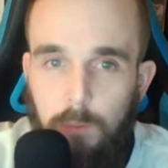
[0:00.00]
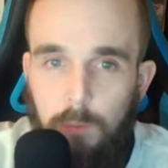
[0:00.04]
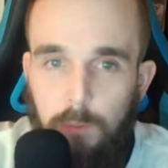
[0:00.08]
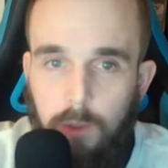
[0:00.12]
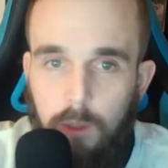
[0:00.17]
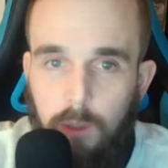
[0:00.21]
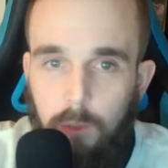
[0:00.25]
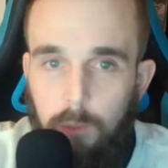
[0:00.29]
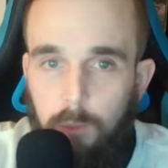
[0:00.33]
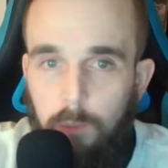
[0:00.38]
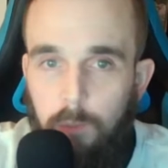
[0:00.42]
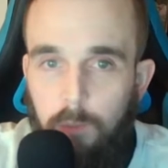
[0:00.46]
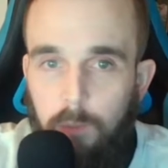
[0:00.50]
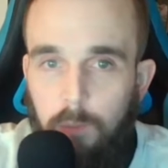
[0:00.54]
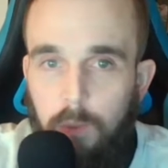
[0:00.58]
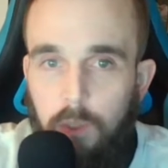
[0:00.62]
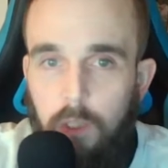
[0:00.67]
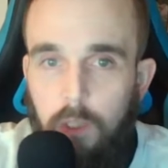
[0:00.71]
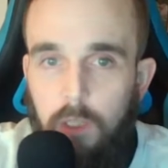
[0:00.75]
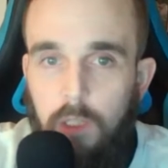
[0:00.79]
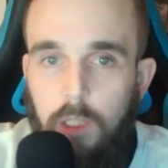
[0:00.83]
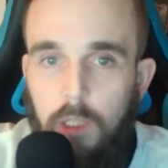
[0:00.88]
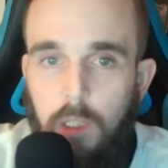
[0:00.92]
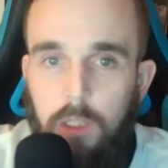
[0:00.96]
I'm going to
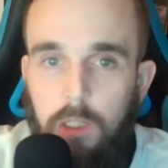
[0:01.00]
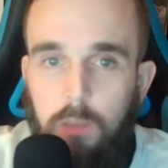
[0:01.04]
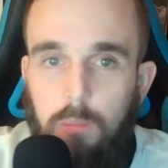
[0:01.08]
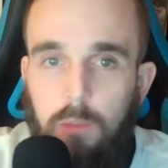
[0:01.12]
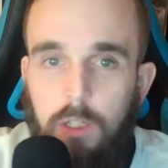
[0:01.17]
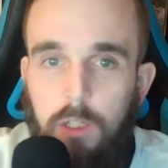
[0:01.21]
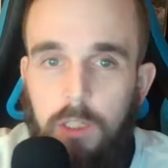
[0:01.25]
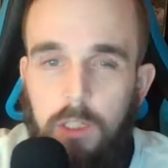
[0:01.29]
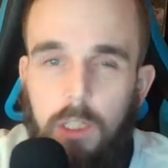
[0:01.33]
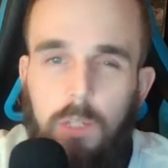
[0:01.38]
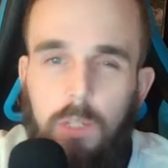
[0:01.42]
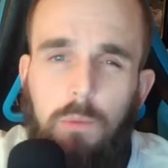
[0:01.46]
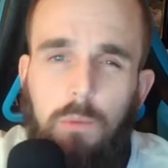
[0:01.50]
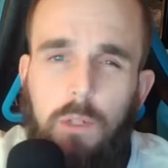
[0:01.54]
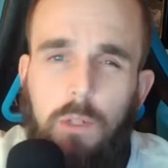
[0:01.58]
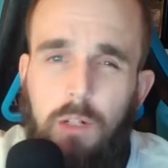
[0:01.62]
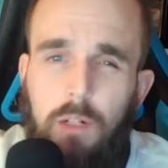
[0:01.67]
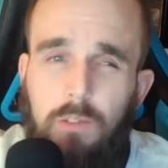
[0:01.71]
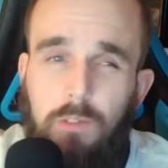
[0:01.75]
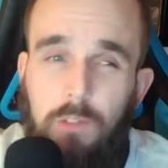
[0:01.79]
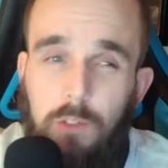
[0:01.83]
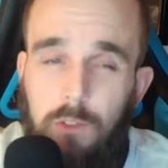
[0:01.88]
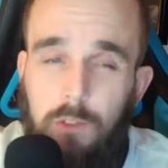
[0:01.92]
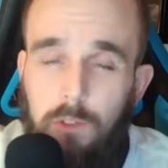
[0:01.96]
kind of break down what I
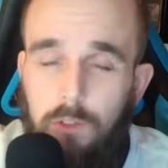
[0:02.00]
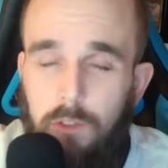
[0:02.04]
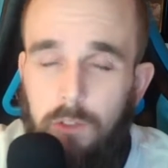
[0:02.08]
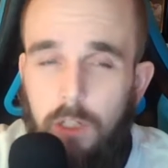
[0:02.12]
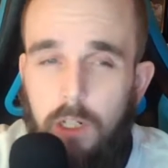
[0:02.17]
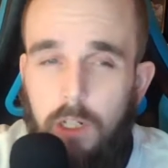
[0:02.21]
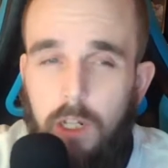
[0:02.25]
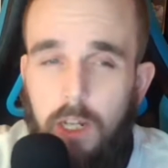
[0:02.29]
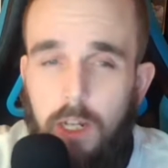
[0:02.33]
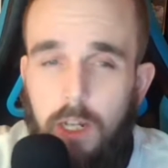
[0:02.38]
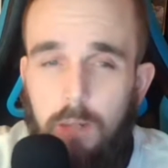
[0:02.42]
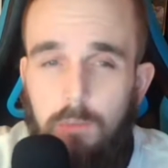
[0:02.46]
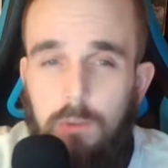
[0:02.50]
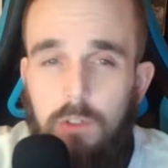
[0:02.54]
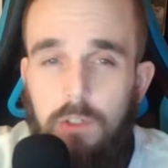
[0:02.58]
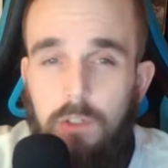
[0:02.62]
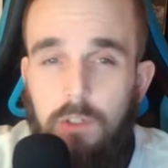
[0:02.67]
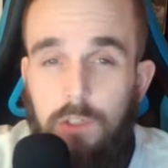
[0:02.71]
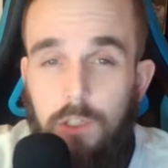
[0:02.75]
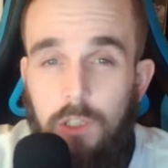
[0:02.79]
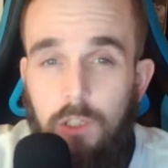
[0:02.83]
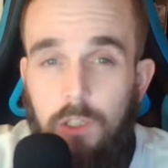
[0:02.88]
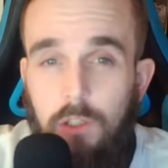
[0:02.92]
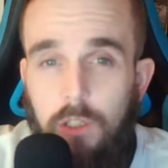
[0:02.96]
feel is going to happen
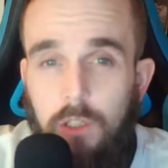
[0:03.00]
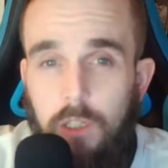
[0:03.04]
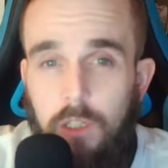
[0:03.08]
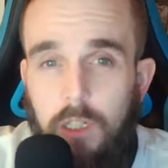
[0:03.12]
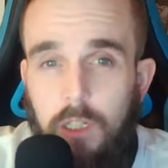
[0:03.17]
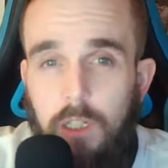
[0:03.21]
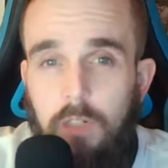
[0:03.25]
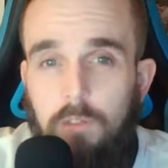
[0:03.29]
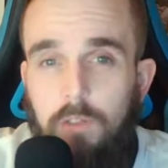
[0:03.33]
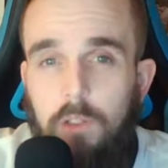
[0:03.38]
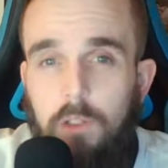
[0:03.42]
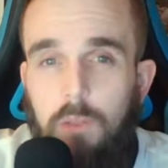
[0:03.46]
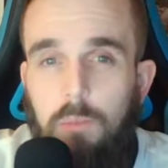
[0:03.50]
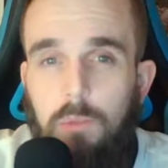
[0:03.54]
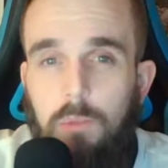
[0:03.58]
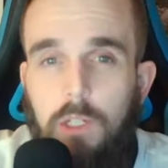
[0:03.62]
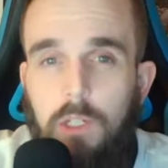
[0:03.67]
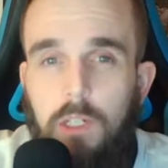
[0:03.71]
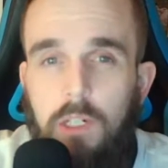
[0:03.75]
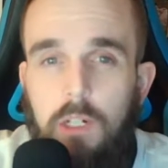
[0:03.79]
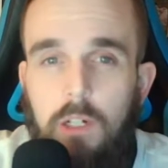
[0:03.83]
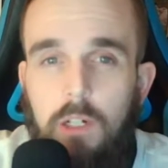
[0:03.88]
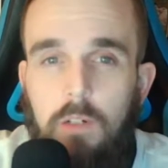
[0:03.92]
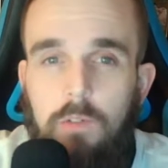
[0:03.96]
this year in the NFL
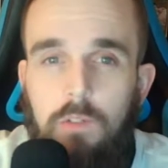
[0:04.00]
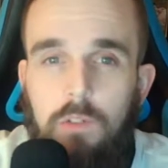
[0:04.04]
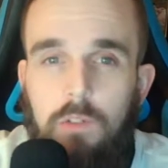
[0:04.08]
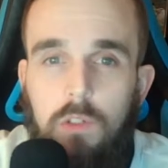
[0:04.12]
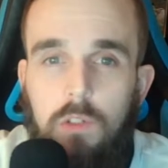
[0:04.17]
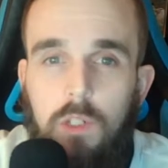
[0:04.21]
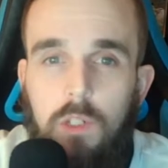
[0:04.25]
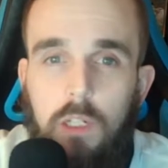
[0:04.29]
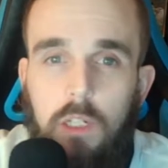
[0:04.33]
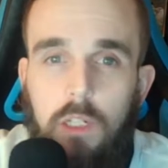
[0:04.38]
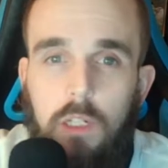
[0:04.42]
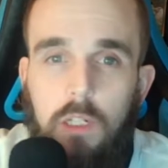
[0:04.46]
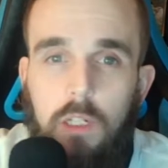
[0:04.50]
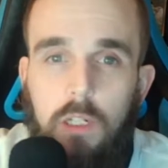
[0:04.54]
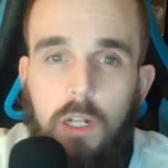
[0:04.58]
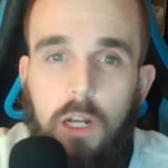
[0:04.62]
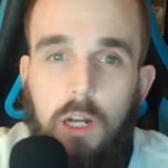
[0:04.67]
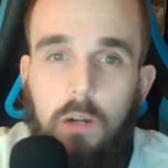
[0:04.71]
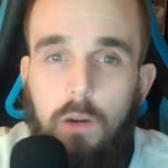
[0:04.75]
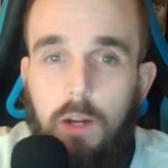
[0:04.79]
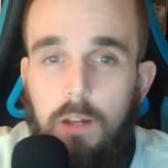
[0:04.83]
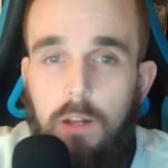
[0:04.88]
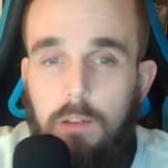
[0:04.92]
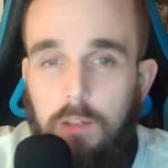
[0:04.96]
playoffs and
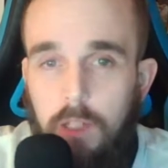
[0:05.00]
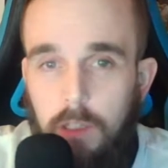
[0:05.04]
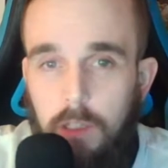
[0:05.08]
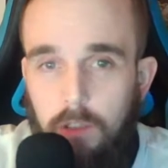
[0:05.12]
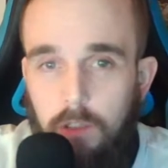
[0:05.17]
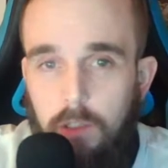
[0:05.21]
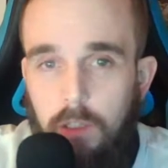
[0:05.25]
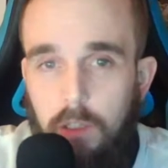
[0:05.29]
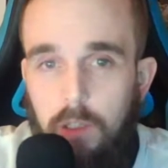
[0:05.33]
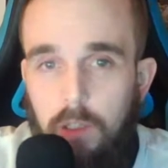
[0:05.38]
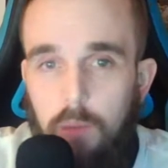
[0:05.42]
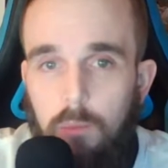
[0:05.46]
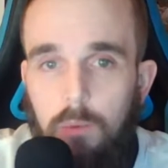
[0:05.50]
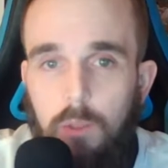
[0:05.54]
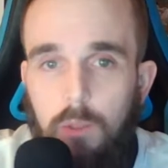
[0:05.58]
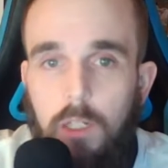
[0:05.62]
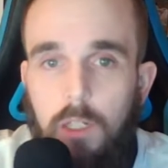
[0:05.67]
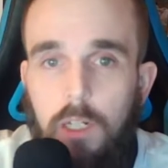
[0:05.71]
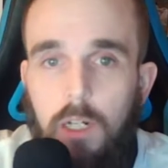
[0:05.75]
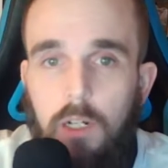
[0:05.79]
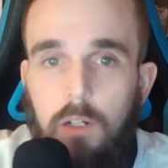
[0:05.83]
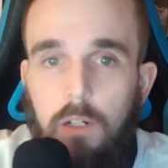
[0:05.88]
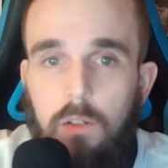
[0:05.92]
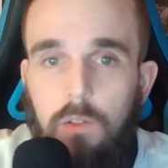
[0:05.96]
how I think they're going to
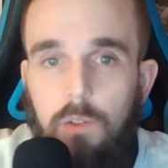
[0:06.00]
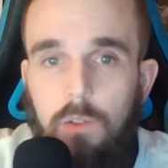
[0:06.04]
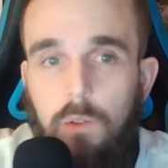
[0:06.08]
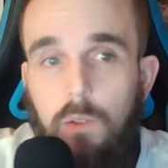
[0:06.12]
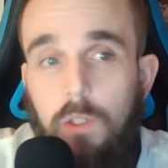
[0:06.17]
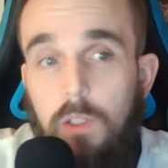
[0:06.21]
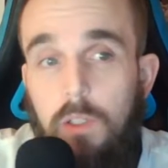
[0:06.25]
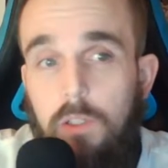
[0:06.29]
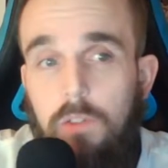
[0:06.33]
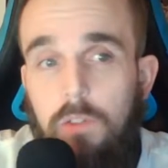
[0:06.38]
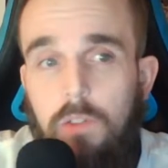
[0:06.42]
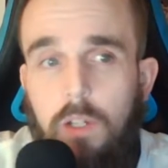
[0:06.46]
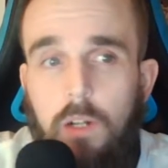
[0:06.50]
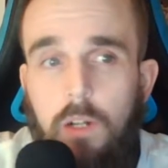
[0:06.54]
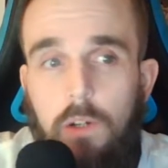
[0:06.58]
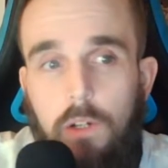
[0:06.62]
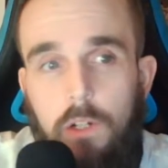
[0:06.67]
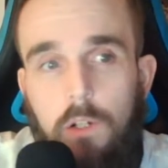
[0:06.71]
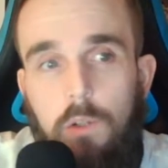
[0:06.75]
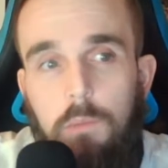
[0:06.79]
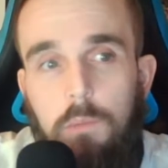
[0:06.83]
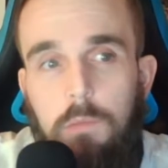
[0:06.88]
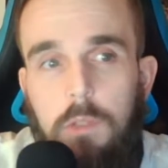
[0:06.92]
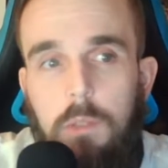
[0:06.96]
play out, or at least how I
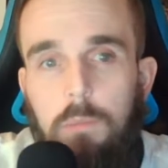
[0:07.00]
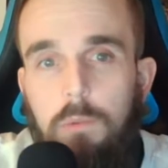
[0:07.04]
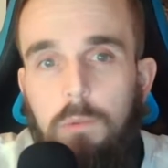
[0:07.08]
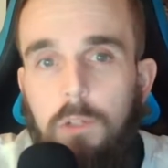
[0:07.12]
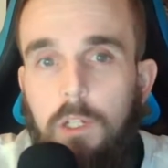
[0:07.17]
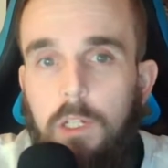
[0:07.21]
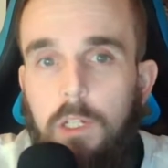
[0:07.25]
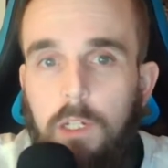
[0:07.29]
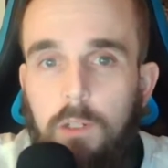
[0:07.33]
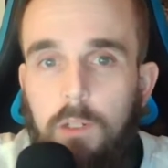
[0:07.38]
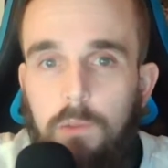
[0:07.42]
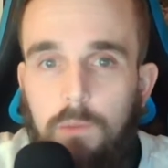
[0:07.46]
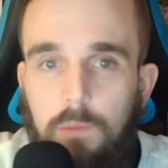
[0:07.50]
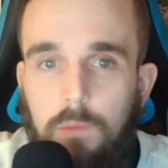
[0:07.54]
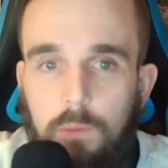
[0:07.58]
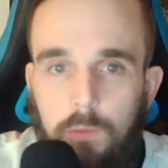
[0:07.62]
hope they play out.